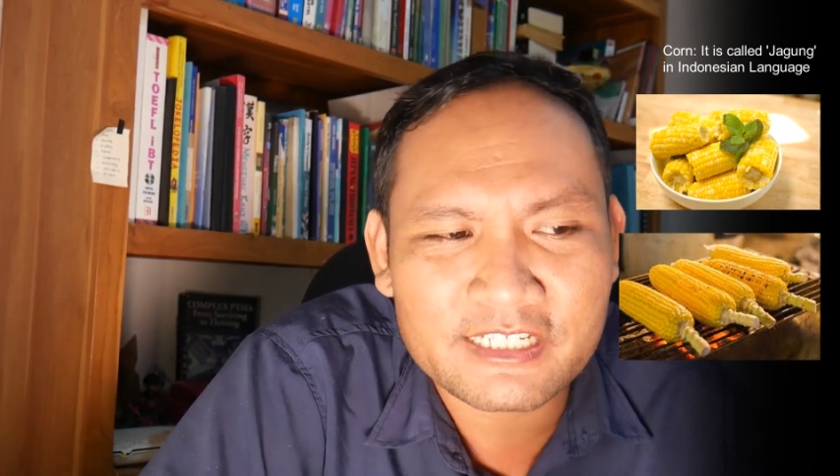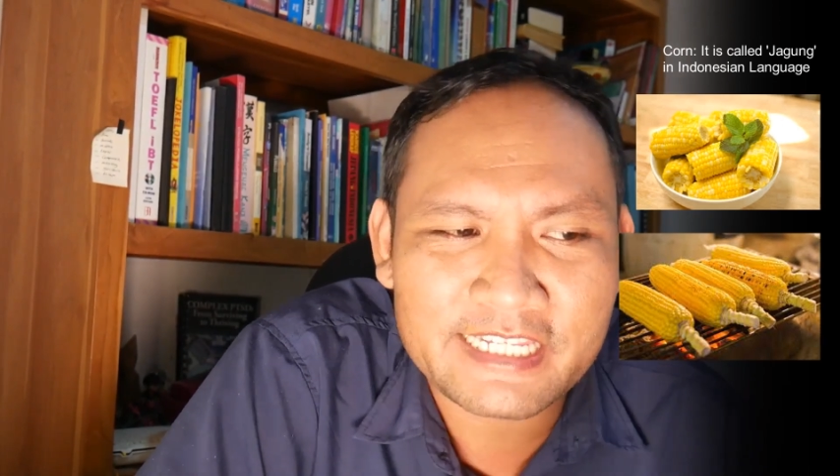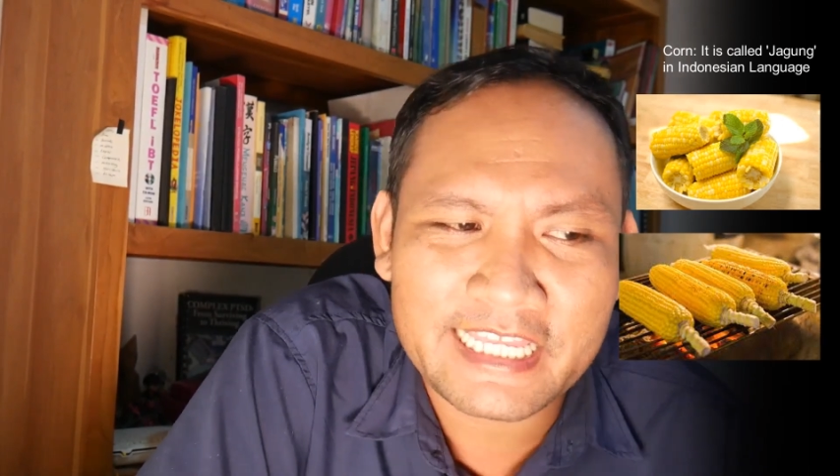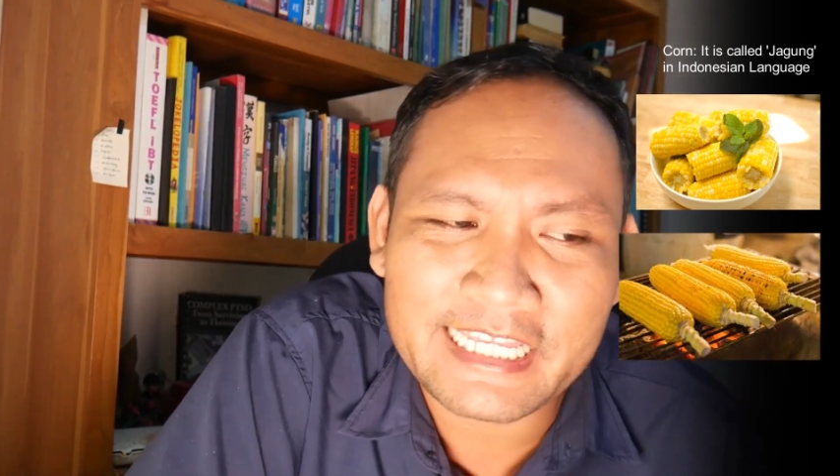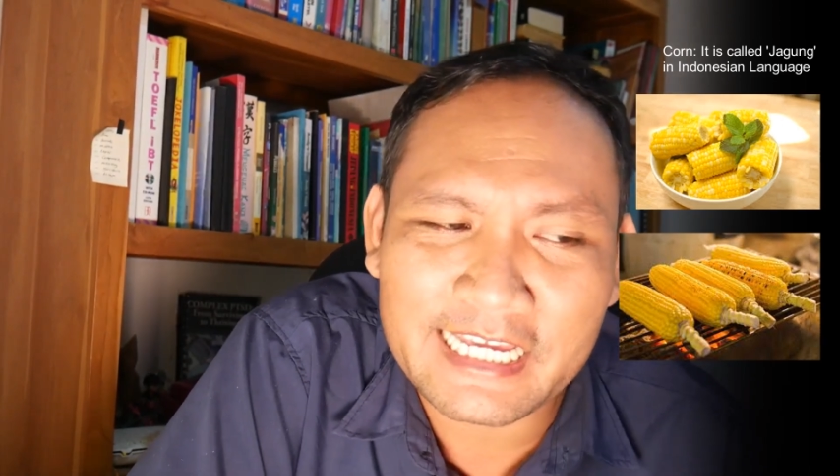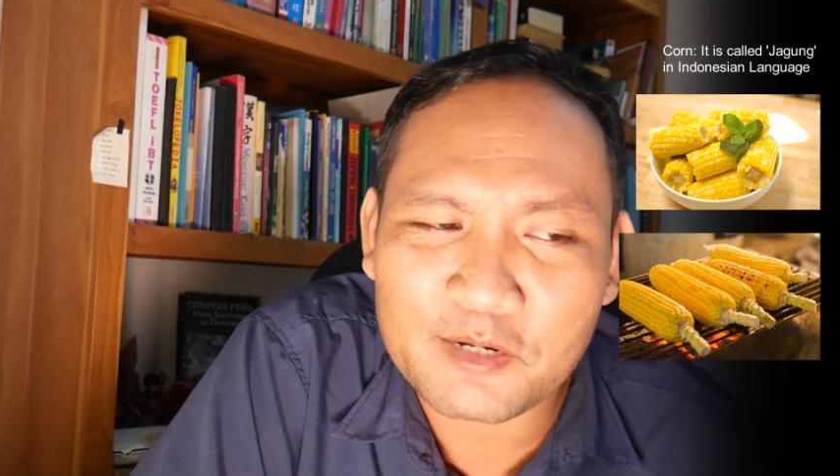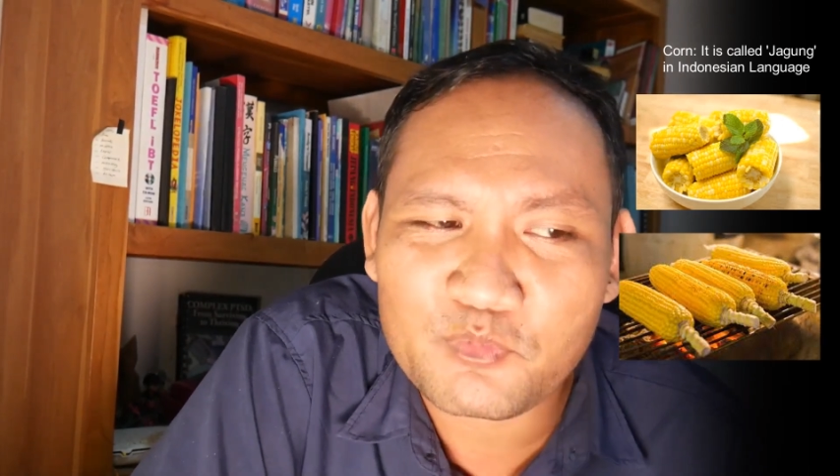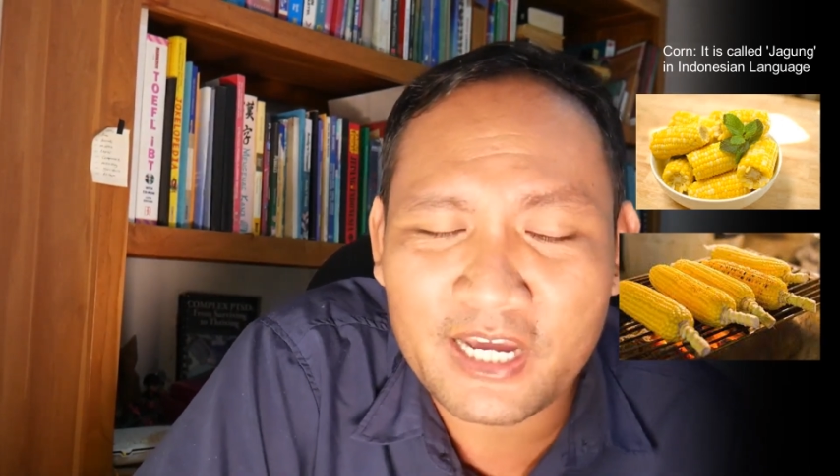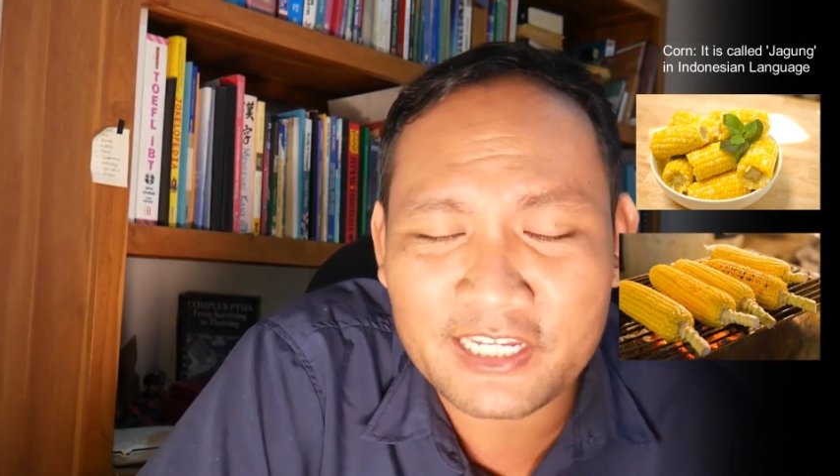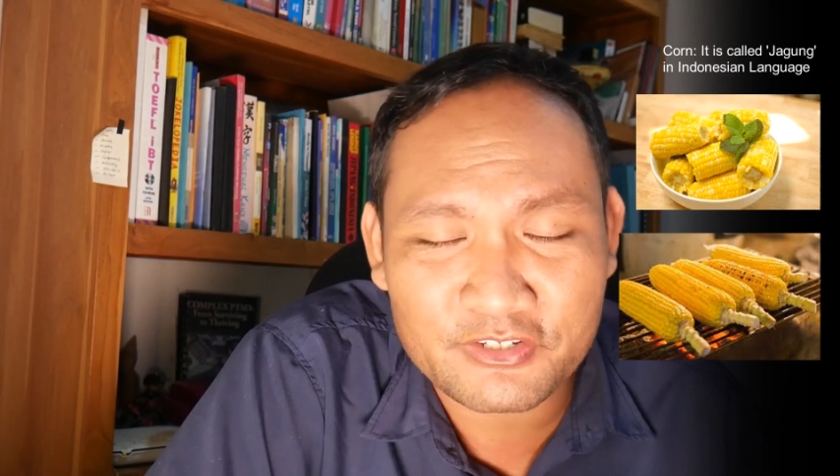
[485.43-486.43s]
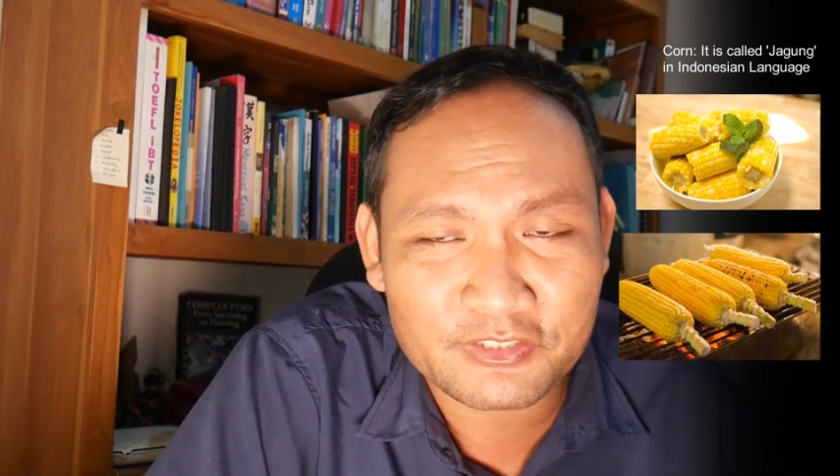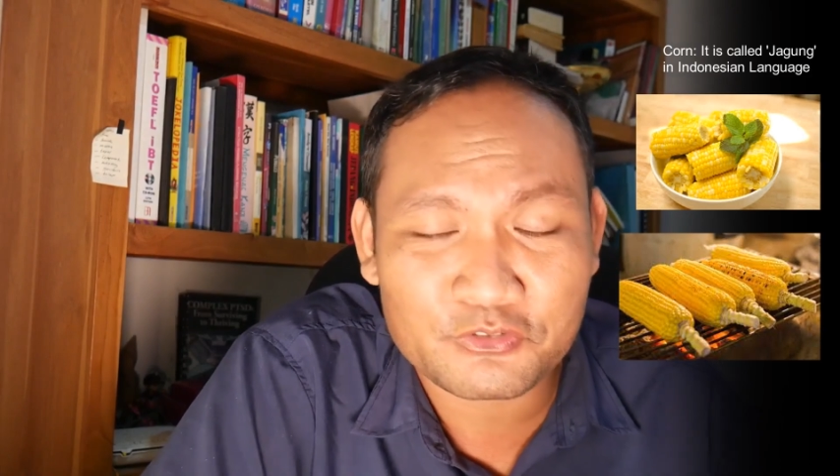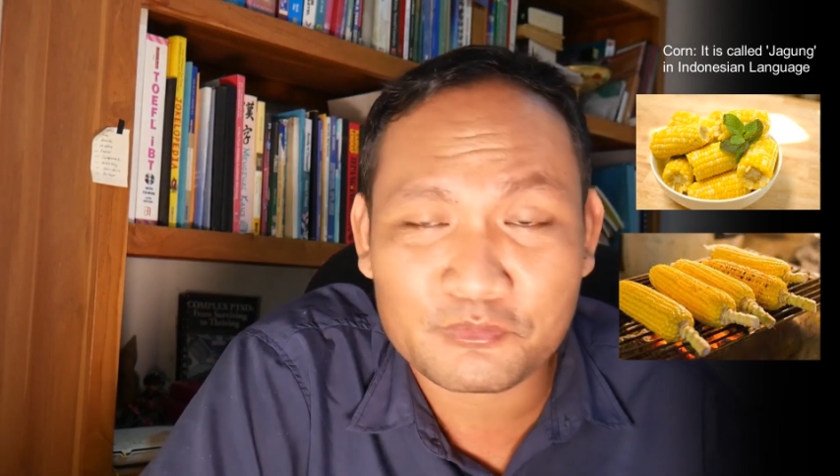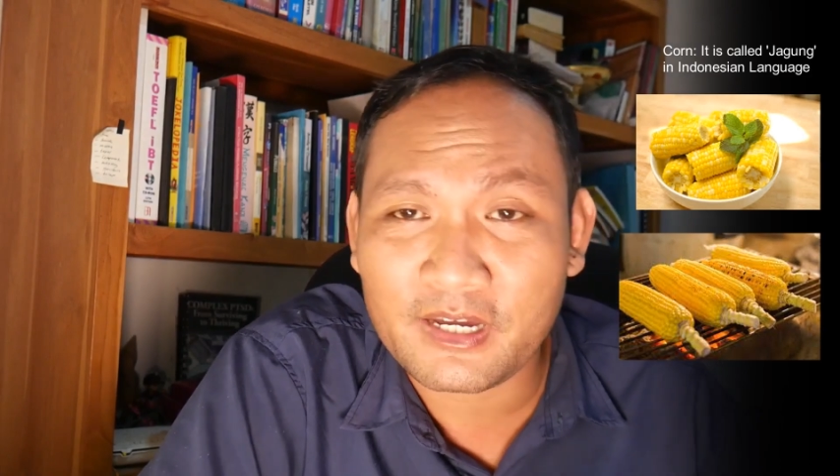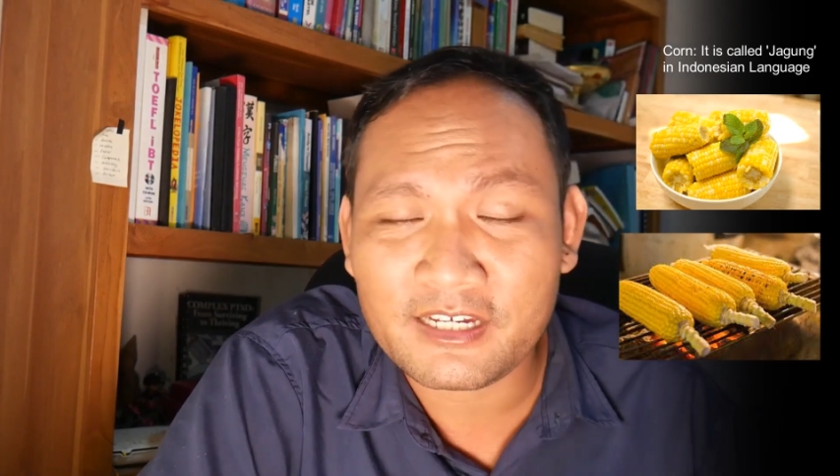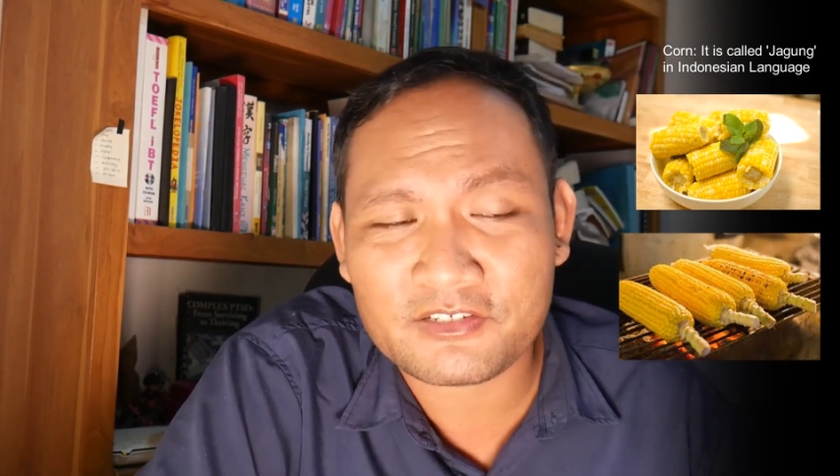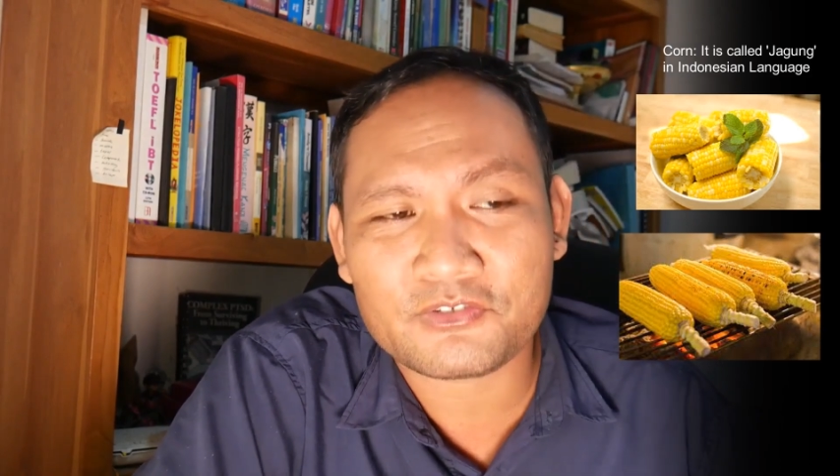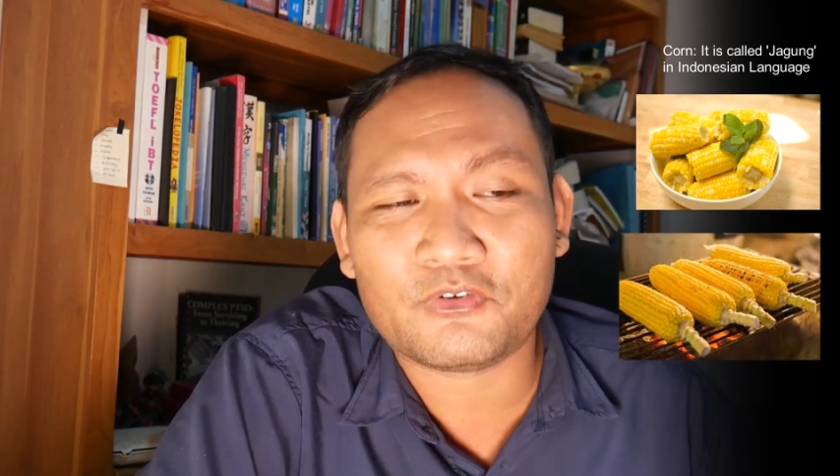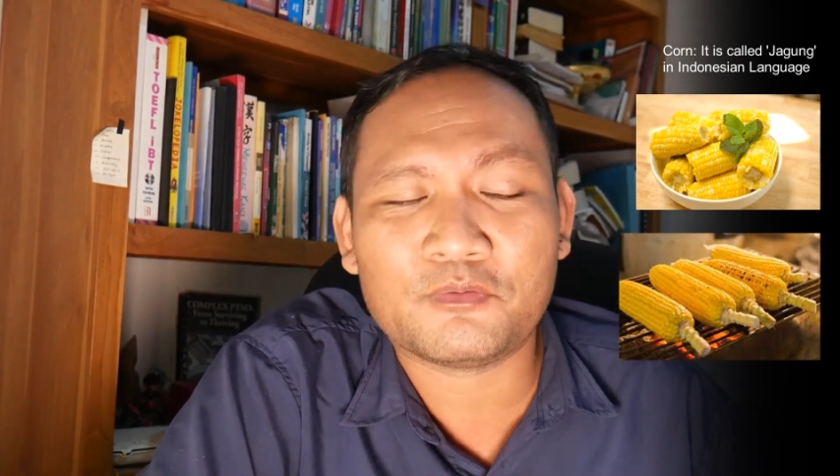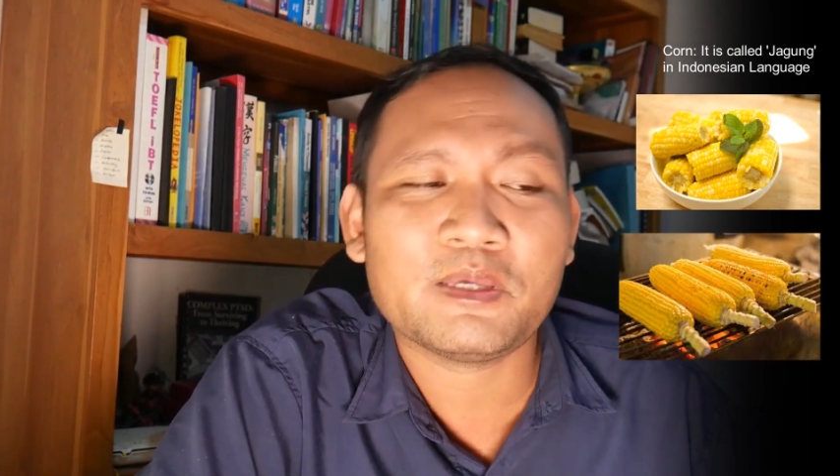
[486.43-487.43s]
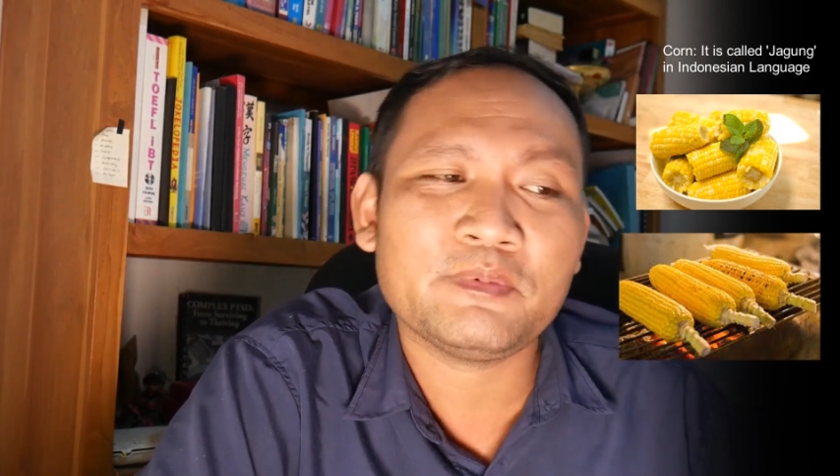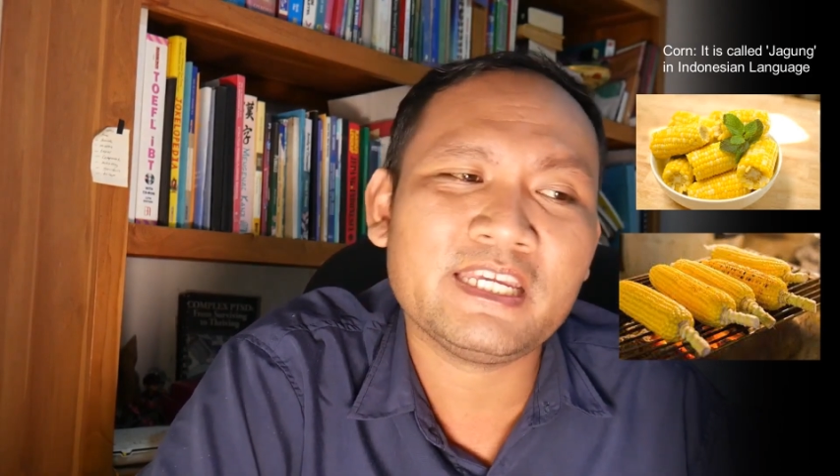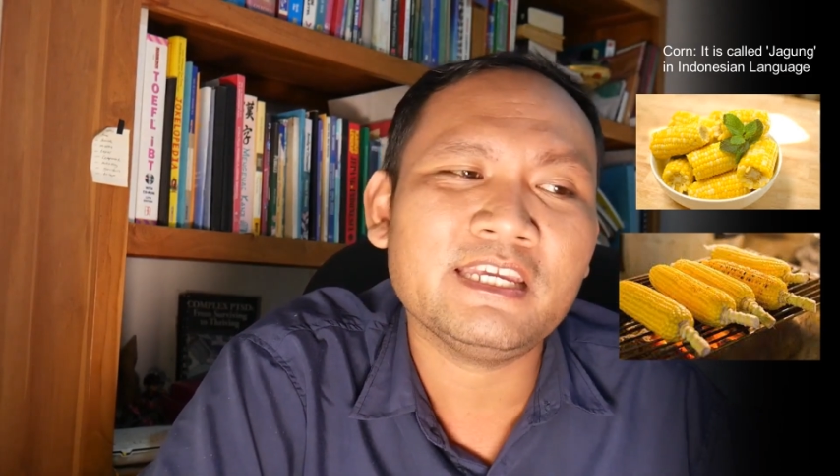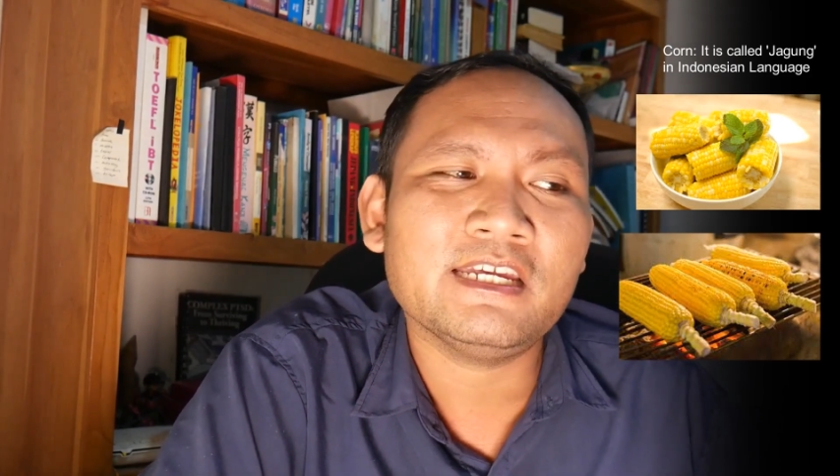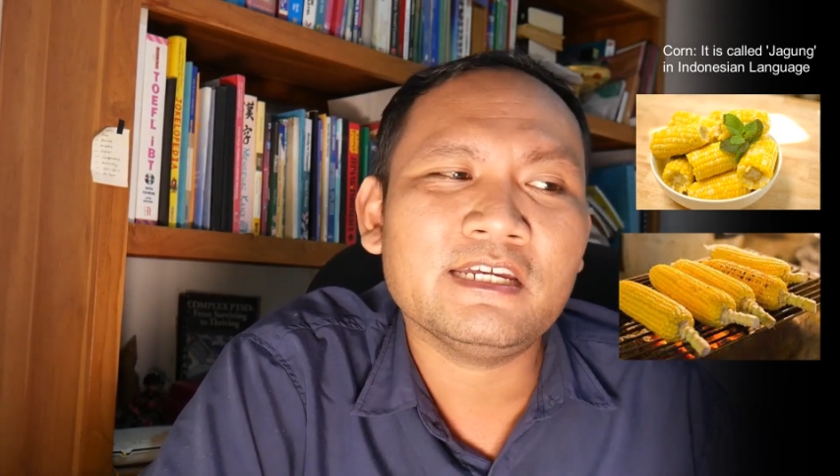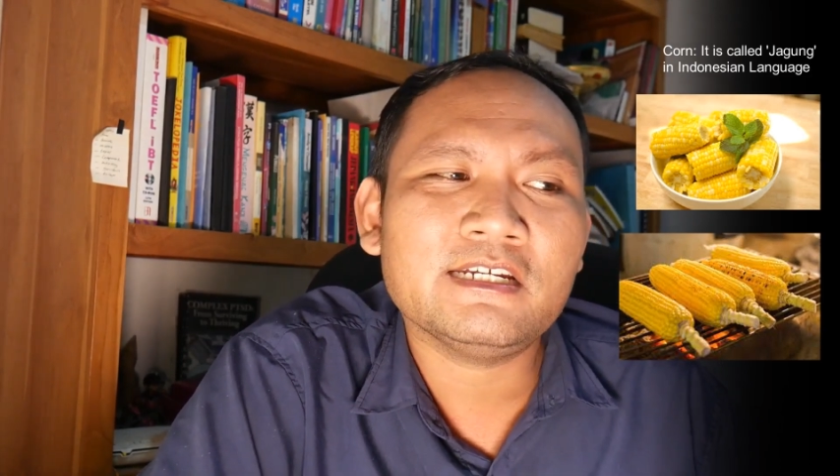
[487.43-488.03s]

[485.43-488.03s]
containing carbohydrate too much, or maybe